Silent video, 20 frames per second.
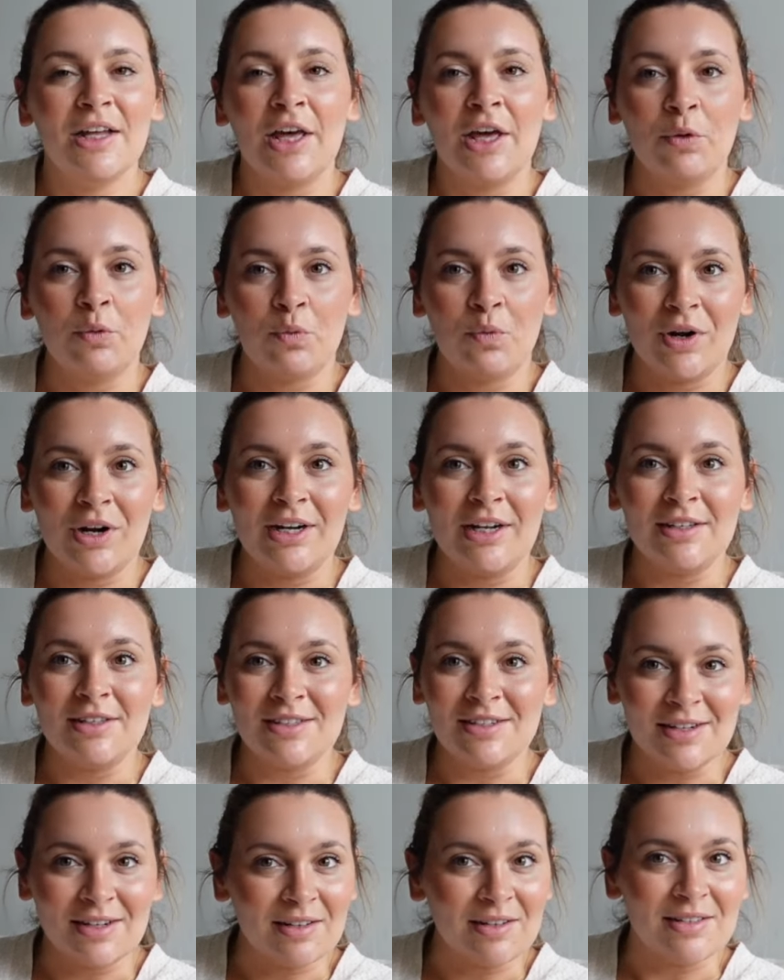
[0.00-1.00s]
it really
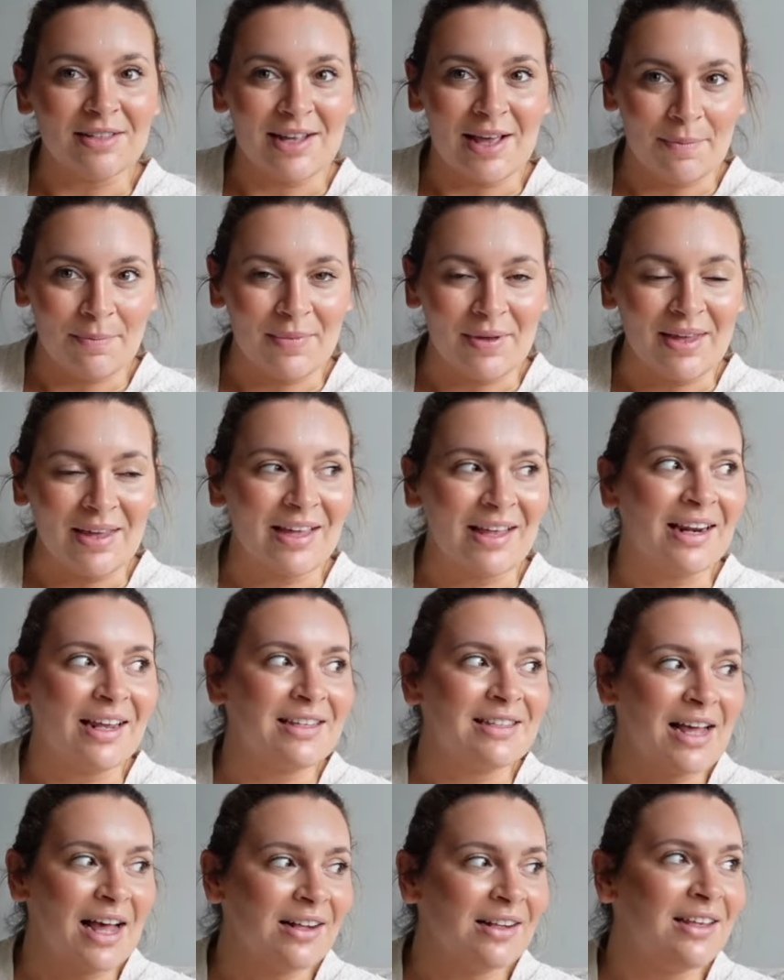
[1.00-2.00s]
still set me in
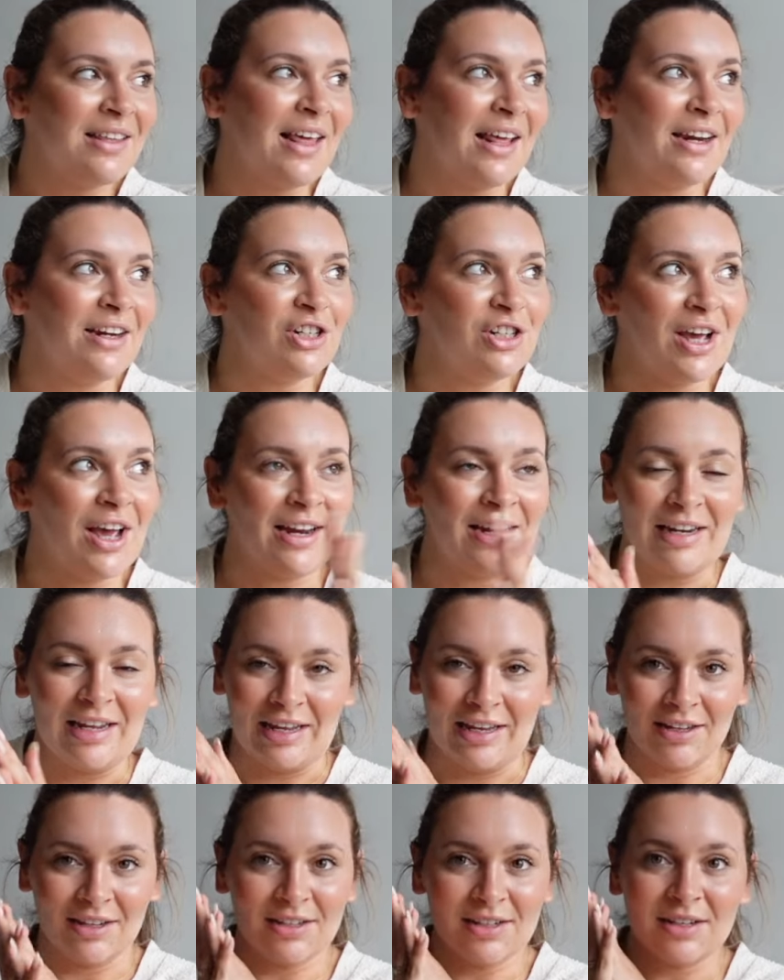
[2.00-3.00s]
exactly the energy I
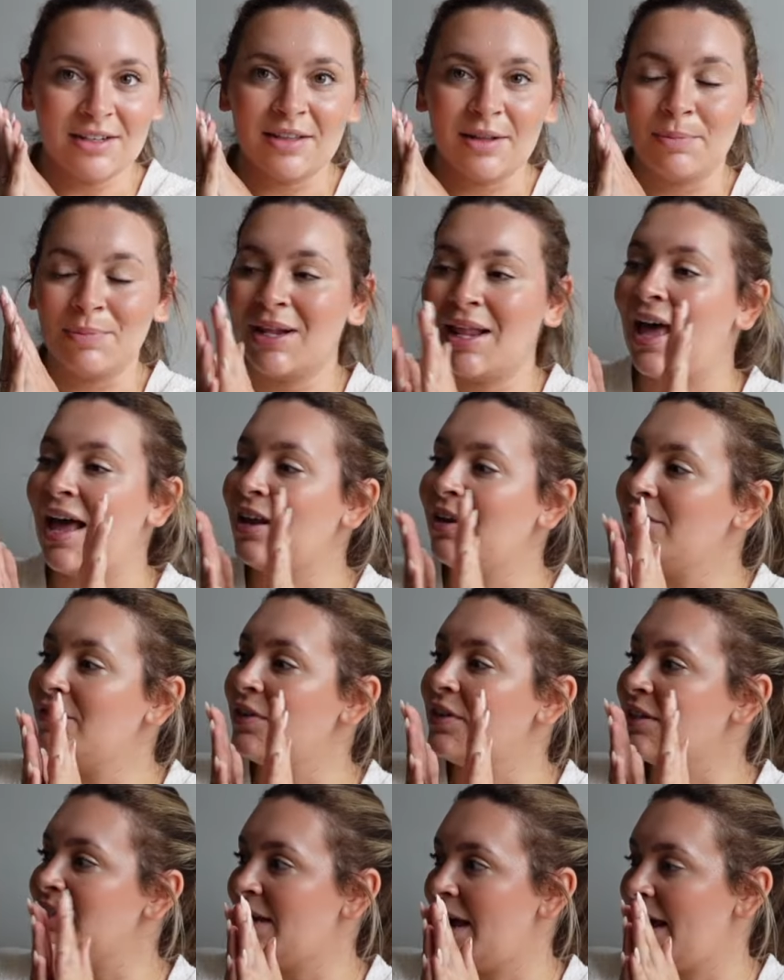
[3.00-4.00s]
need. The plan for
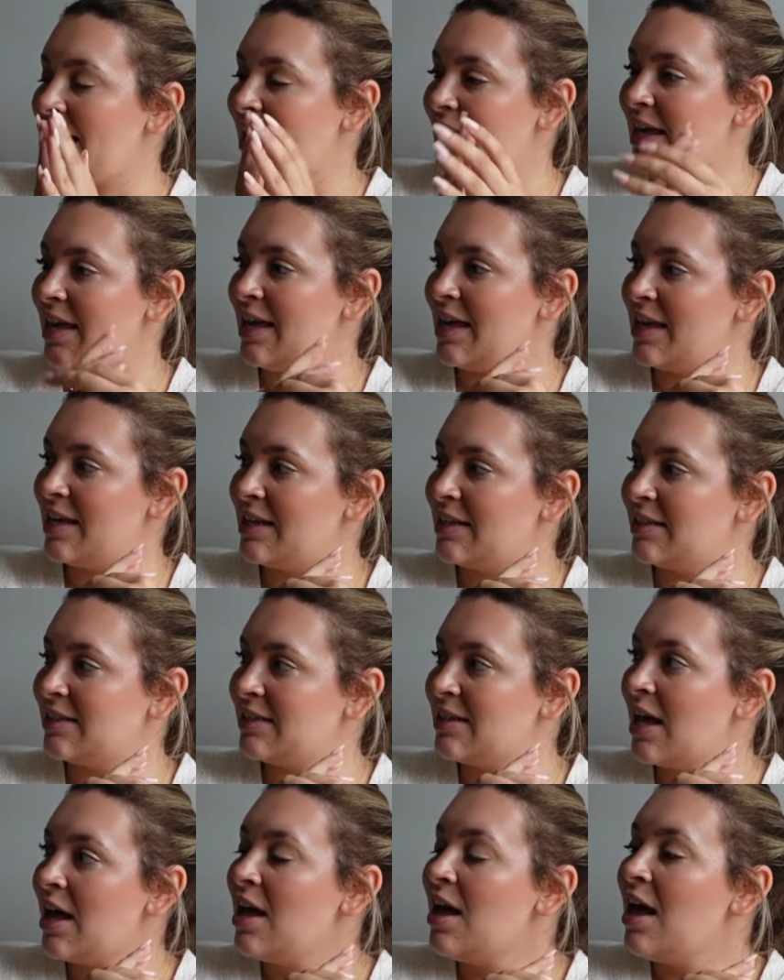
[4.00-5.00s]
the day
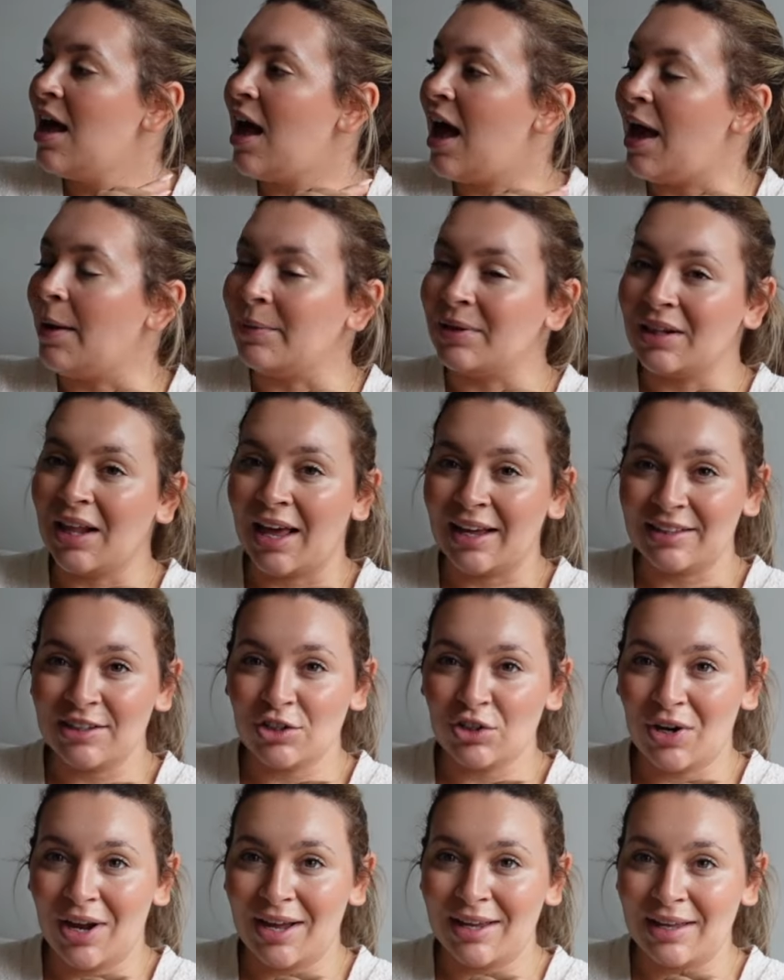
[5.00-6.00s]
is I would like to
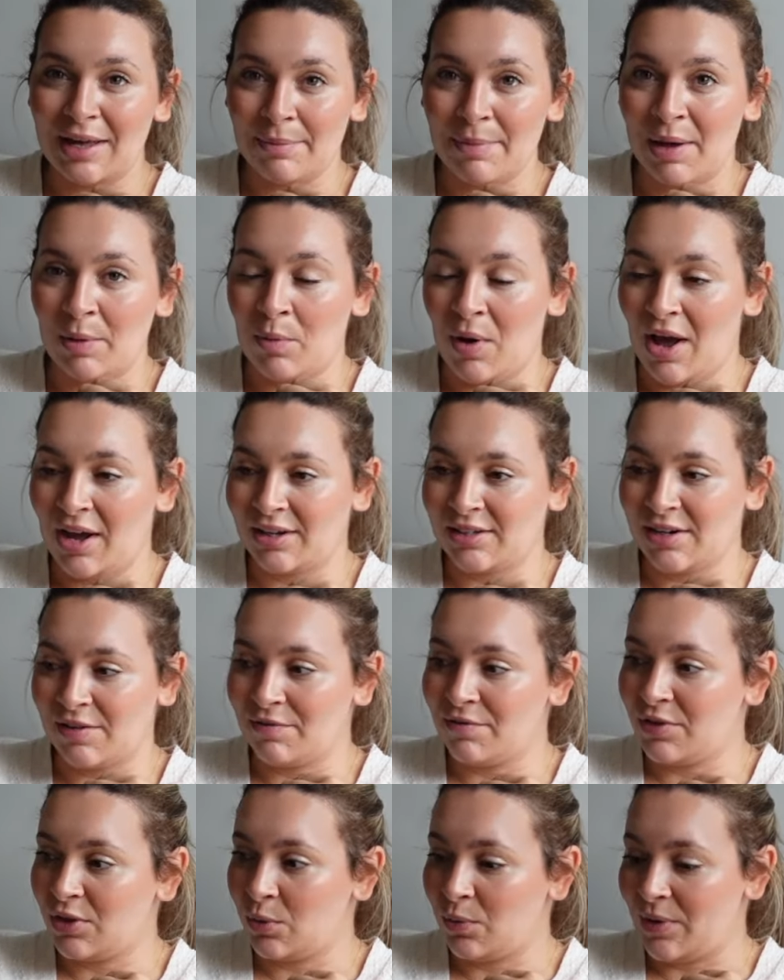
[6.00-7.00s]
try and get my work
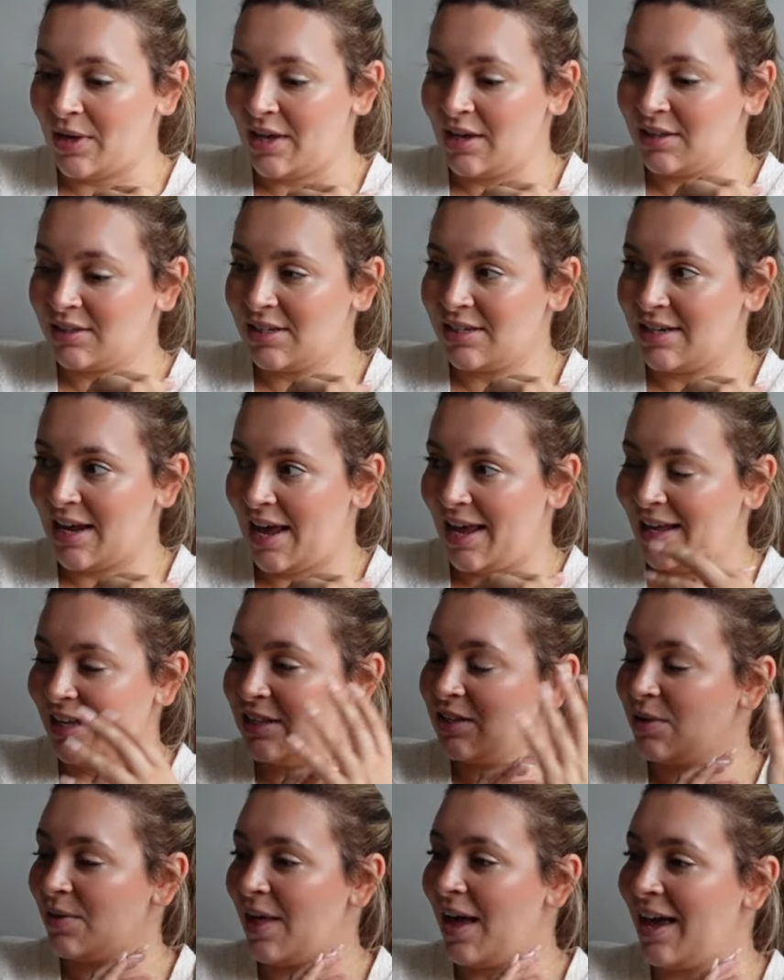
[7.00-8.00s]
done for the week today
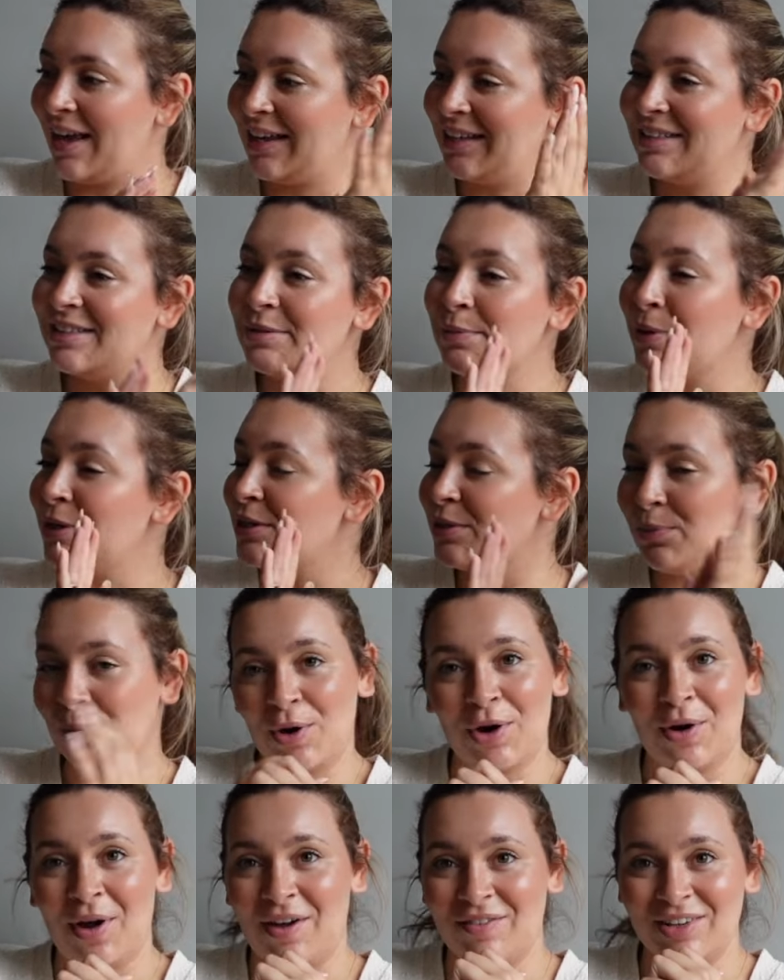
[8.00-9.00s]
so that I can spend
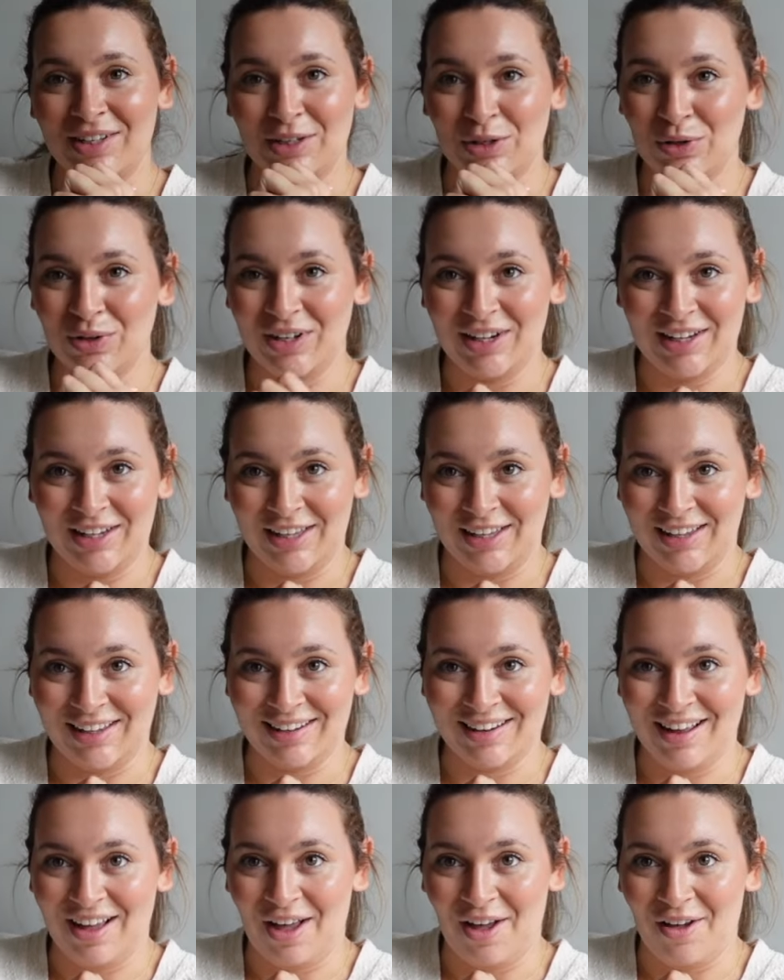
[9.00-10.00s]
tomorrow having a little
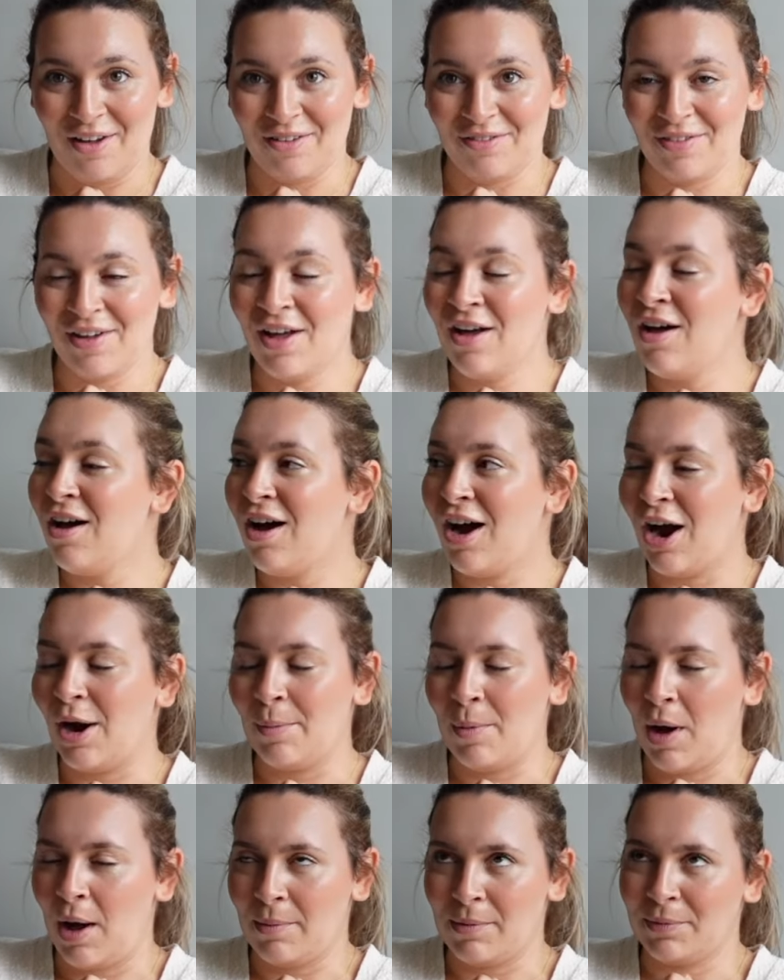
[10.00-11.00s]
clean of our
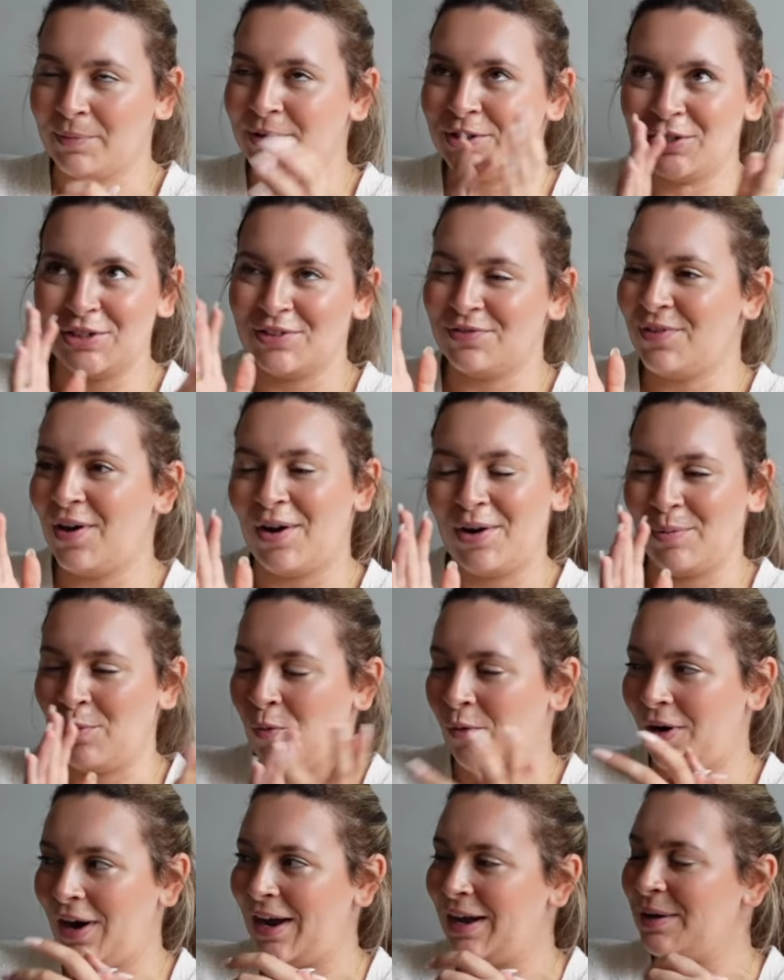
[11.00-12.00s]
apartment, which is very
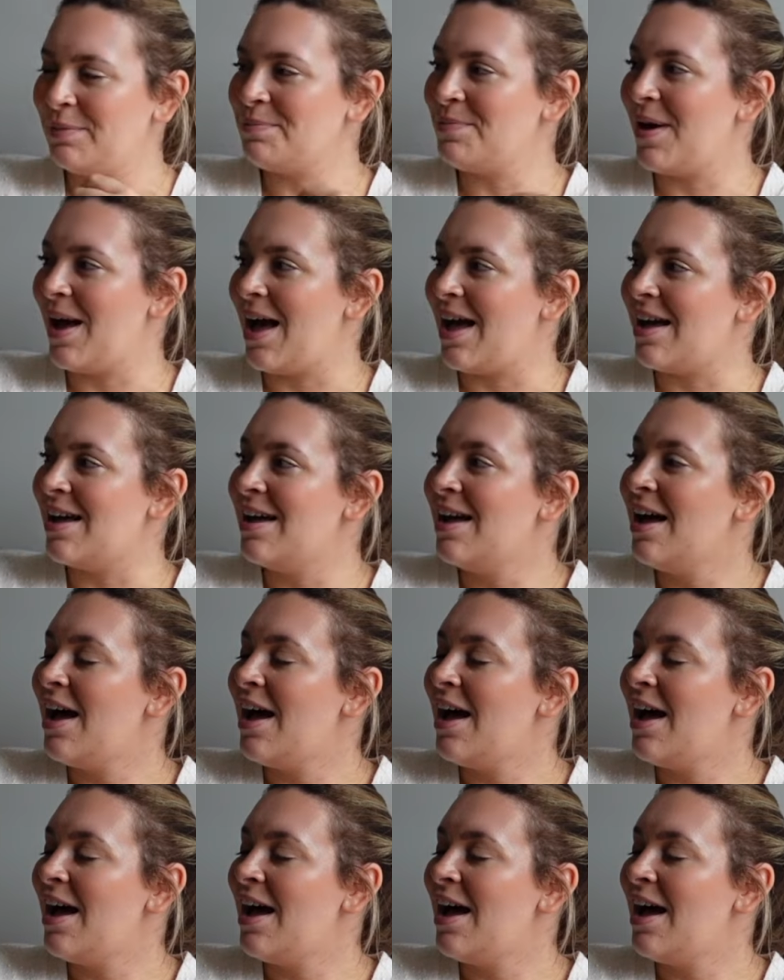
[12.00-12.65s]
boring. But